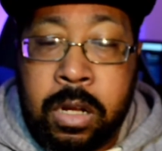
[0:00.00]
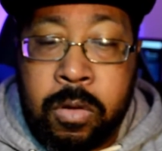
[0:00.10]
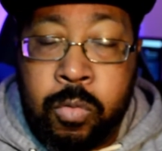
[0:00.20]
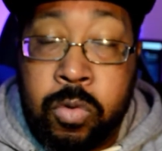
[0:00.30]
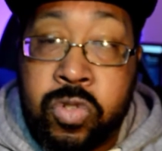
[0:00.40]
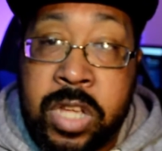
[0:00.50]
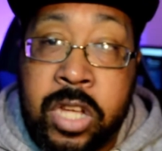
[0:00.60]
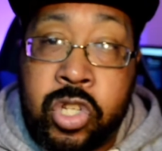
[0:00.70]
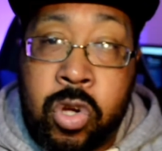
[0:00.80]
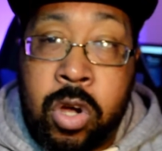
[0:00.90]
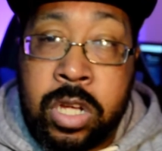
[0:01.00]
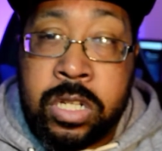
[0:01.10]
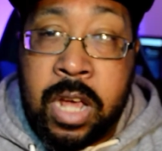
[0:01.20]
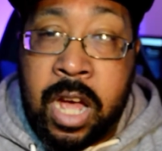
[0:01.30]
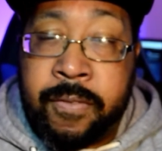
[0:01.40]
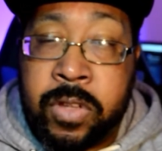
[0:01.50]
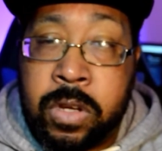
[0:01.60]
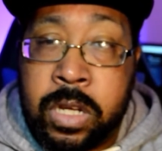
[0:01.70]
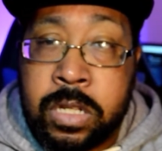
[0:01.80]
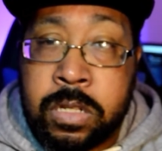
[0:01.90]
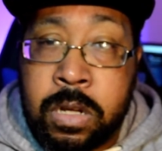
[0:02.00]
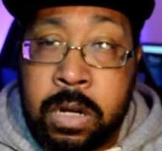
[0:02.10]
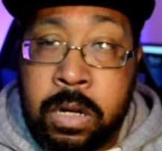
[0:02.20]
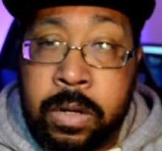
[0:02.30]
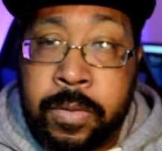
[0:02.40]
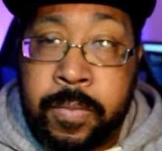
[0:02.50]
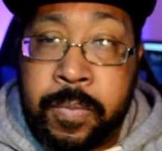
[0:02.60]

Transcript: will stay charged after it's uh,